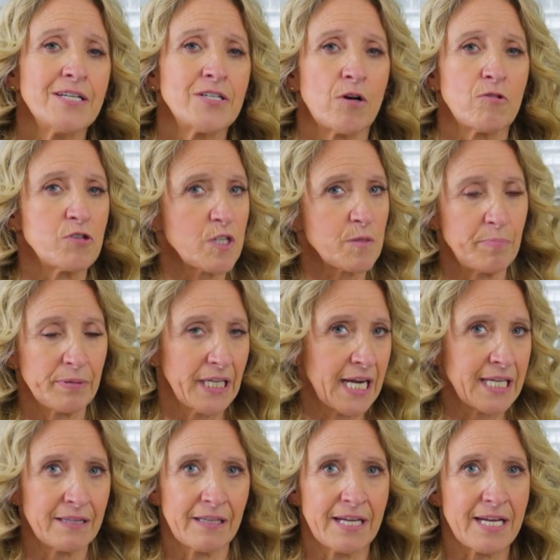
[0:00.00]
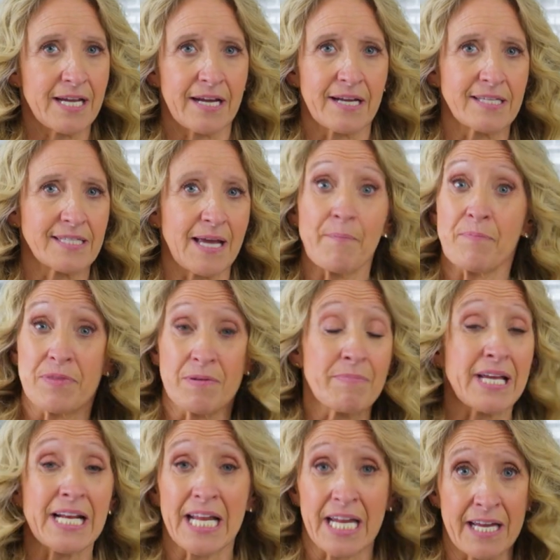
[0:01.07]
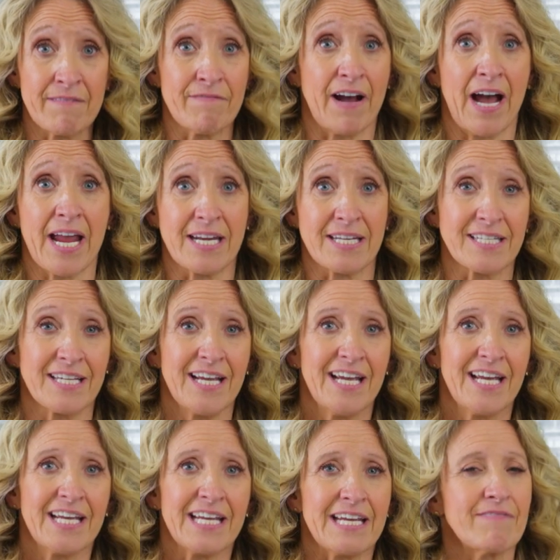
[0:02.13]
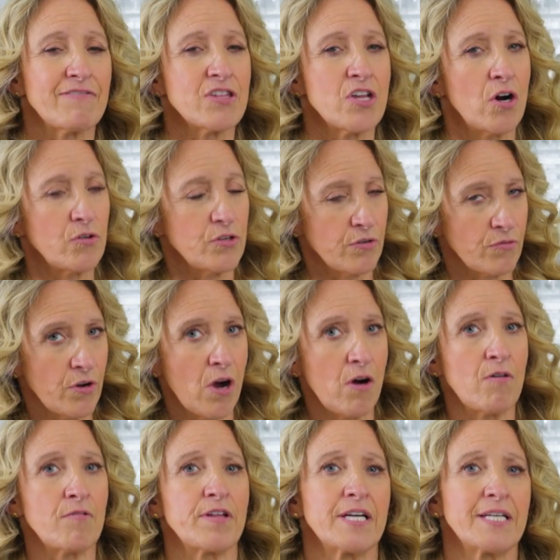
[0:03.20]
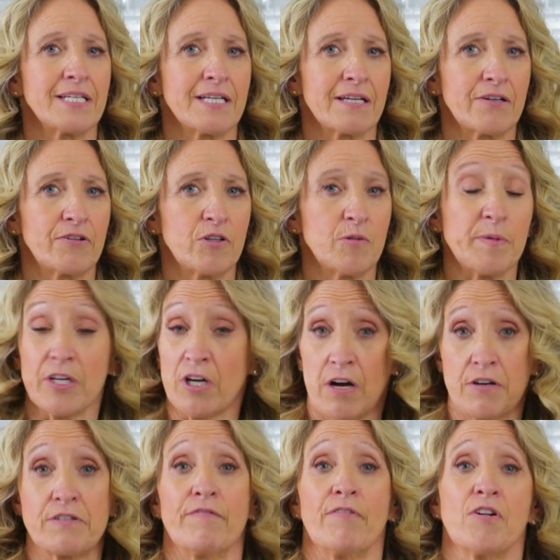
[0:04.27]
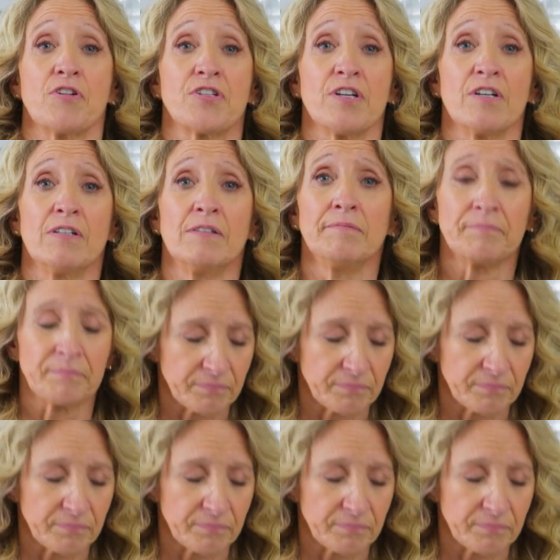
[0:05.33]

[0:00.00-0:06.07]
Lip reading: don't just blindly accept the meeting invite, even though you know that it could be controversial.